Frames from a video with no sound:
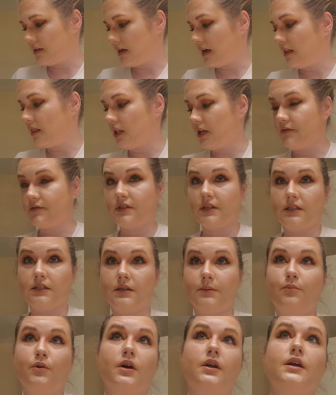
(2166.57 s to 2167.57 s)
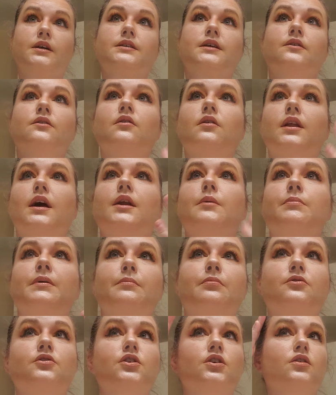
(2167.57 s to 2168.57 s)
I love scented products. I know a lot of
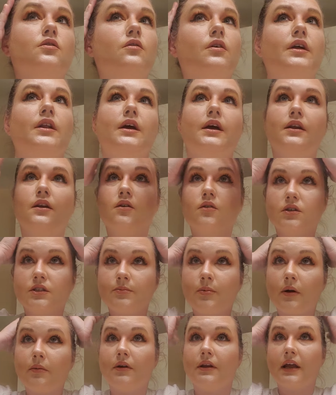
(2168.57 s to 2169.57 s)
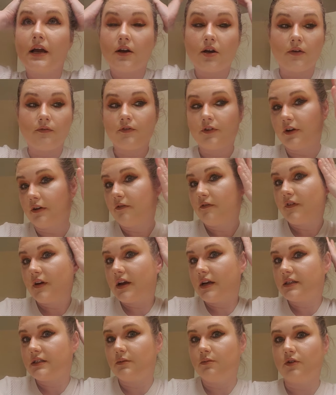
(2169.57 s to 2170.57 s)
people don't, and I know it's probably not good for your
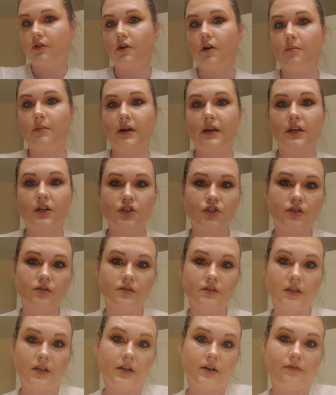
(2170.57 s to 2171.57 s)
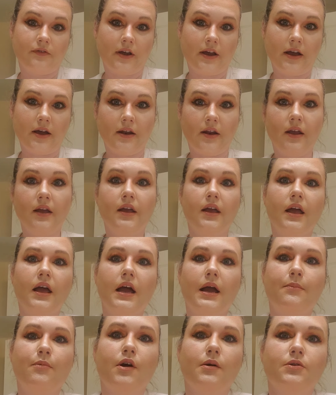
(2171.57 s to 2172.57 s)
face, and with all my issues that I've had,
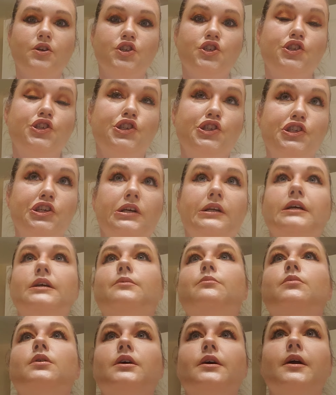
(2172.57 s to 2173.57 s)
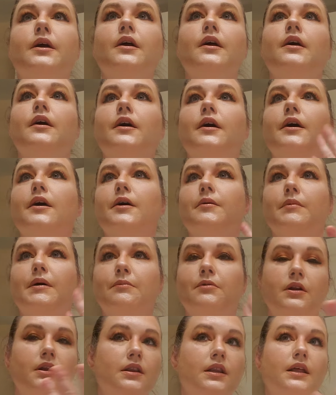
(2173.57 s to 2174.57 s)
I probably shouldn't, but I'm
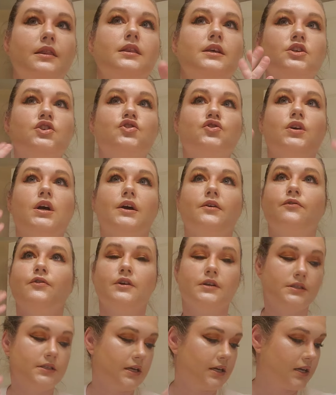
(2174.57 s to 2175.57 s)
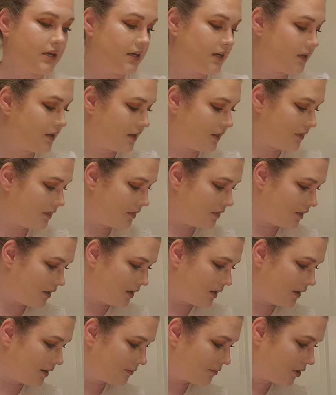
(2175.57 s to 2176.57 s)
going to let this dry for a second, and
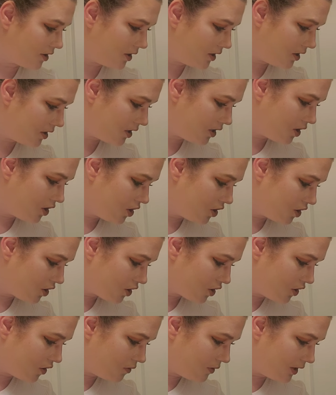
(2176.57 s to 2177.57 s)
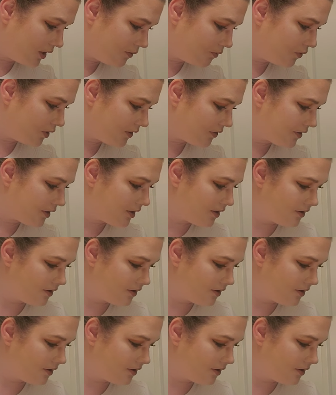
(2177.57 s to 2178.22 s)
then I'm going to go in with